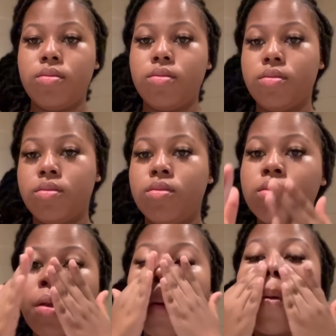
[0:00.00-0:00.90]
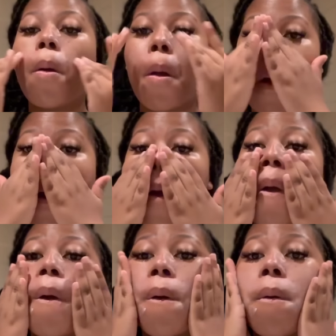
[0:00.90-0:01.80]
SPF I use.
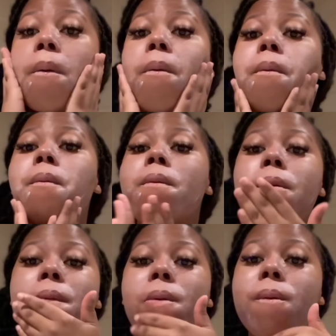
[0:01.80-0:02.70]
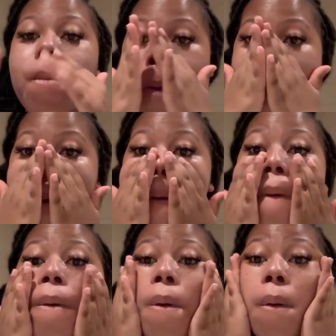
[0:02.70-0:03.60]
Guys, I always say that
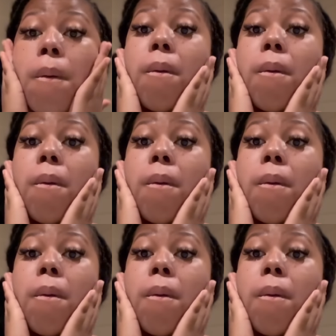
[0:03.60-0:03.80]
skincare won't